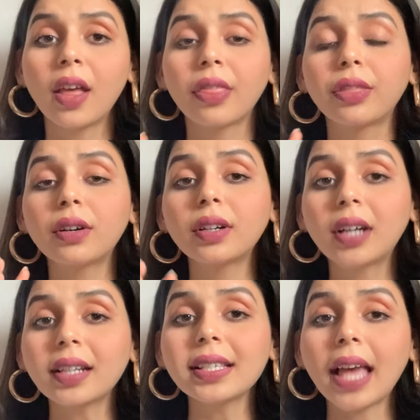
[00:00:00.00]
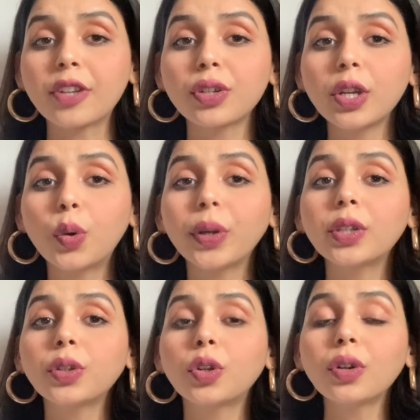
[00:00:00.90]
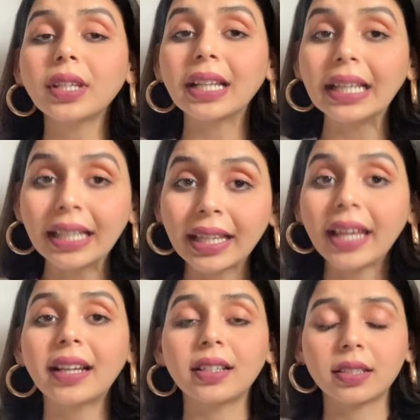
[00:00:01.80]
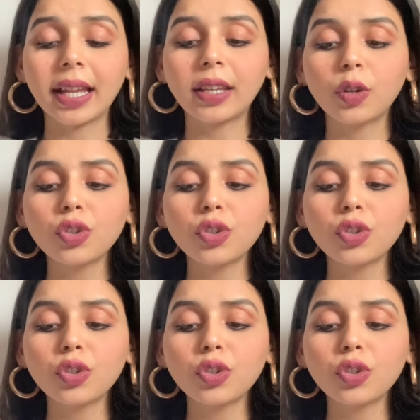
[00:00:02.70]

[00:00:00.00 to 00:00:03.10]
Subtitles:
the gut is actually going to